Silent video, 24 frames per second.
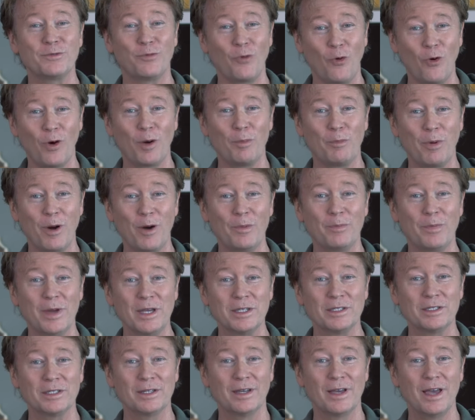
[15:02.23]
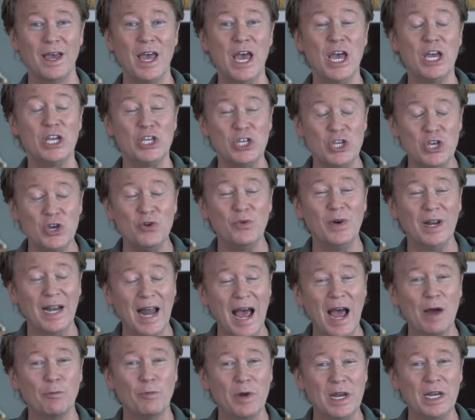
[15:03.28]
for a purpose. And you and
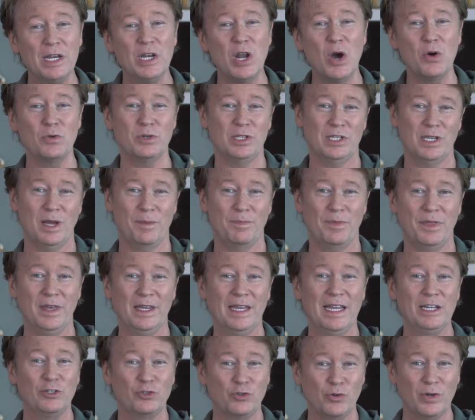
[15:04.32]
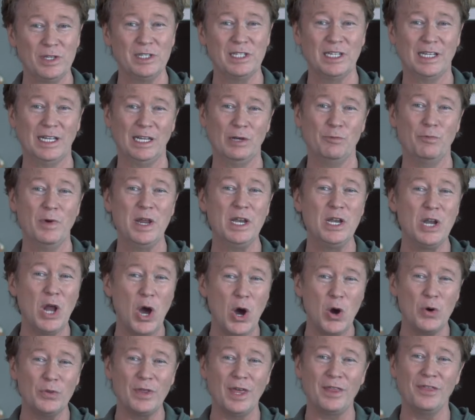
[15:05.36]
I, we know something intrinsically. We
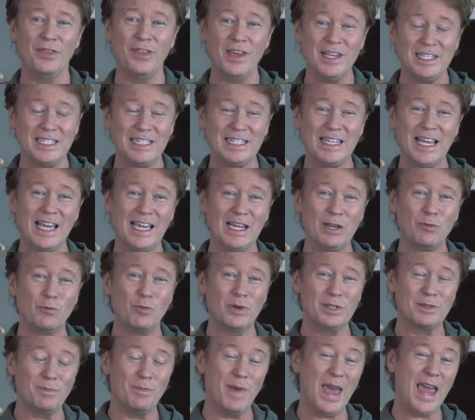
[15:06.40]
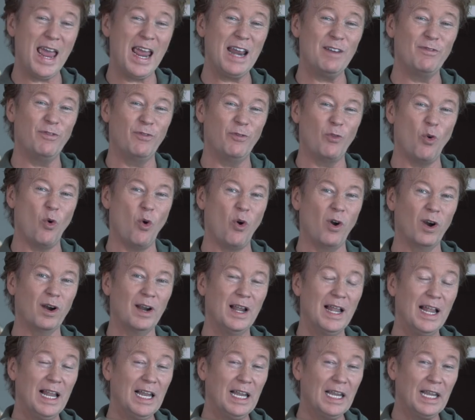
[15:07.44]
know that this thing was made
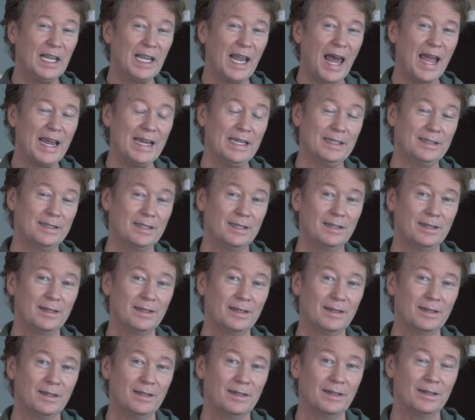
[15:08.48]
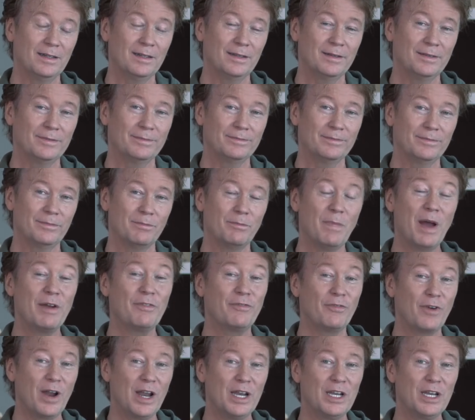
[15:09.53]
for light. My
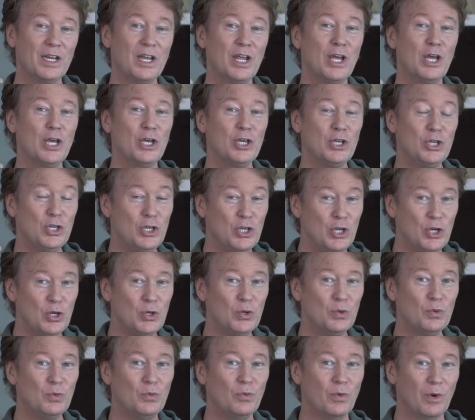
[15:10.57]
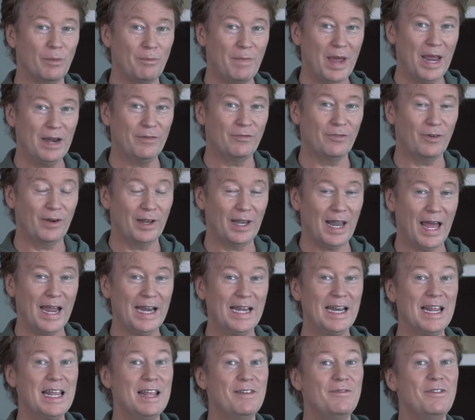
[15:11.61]
friend, you were made for
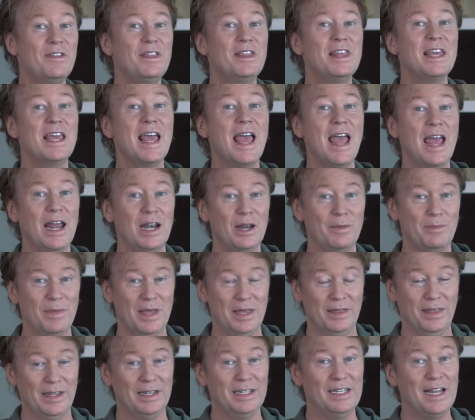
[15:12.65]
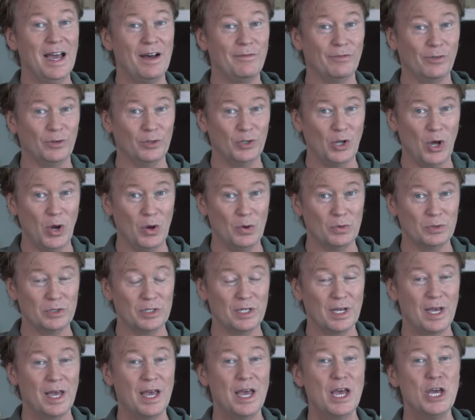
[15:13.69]
light. Even the enemy, the devil,
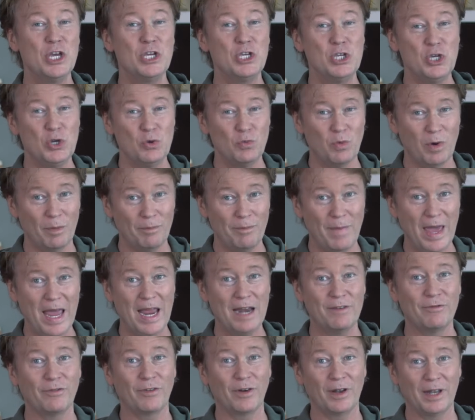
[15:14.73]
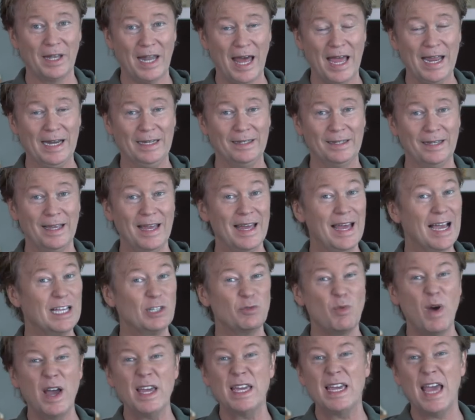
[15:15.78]
knows you were made for light.
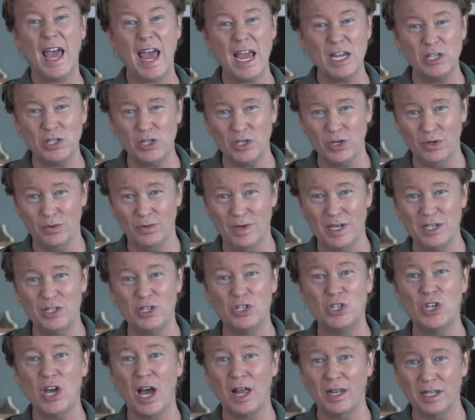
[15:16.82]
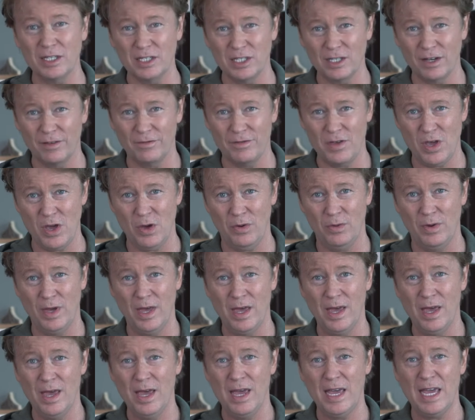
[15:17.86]
That's why he hates you. He's jealous of you.
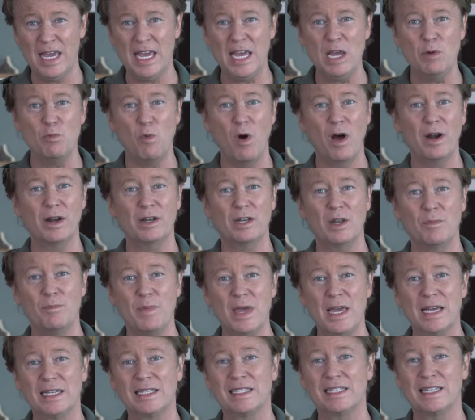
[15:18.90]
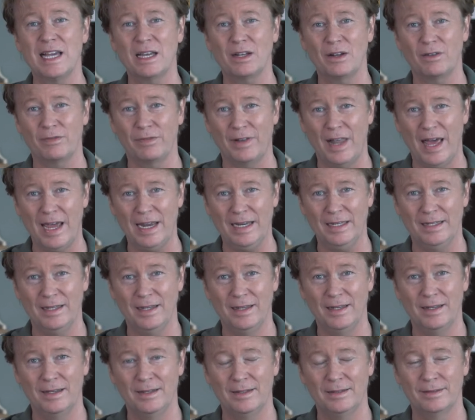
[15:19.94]
He wanted to be a son of light.
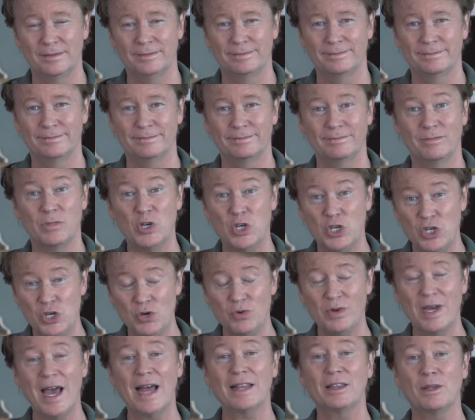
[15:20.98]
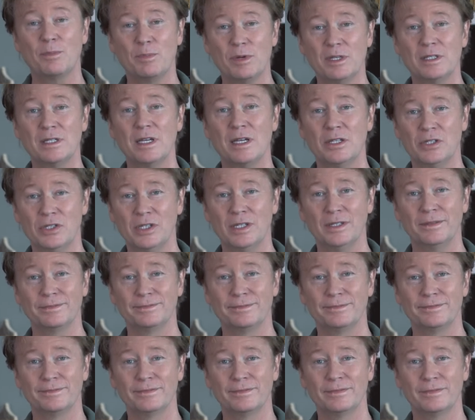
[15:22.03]
You've got the position.
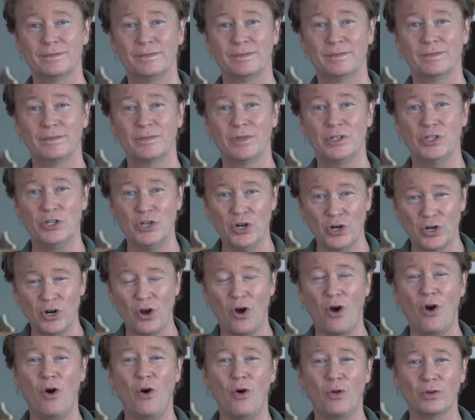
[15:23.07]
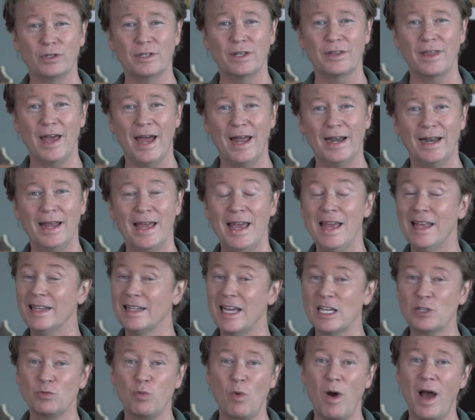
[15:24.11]
You're called to that.
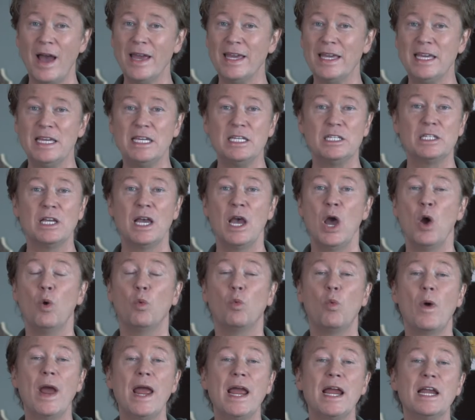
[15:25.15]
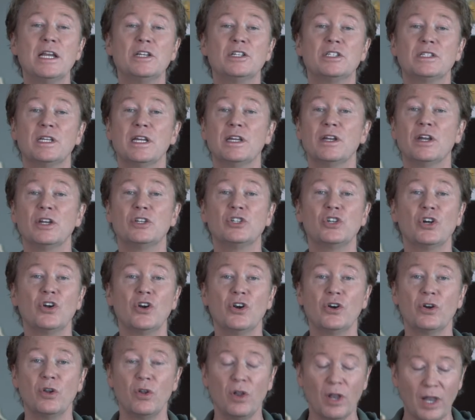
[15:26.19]
That's why he's waged an
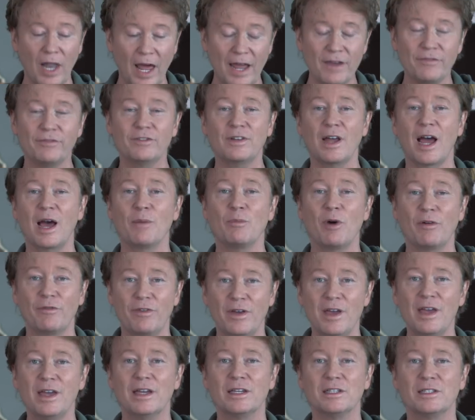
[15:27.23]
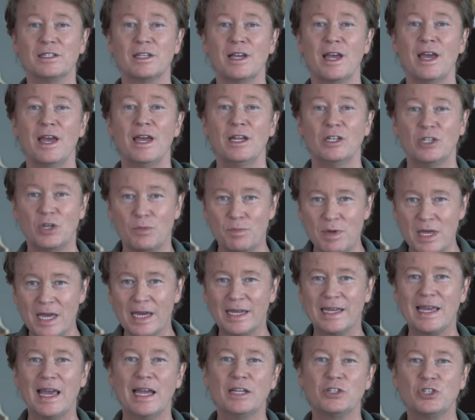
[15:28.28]
eternal lifetime of his to be
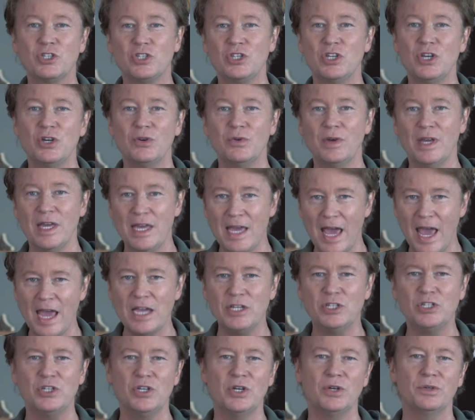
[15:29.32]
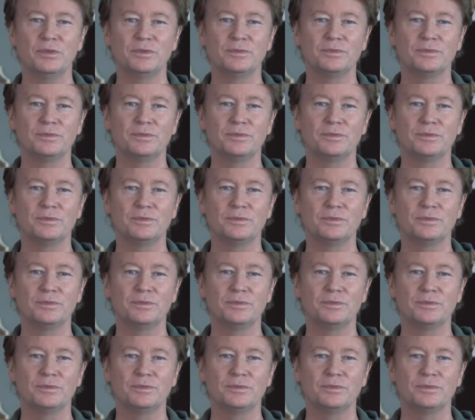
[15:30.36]
against you. He hates you.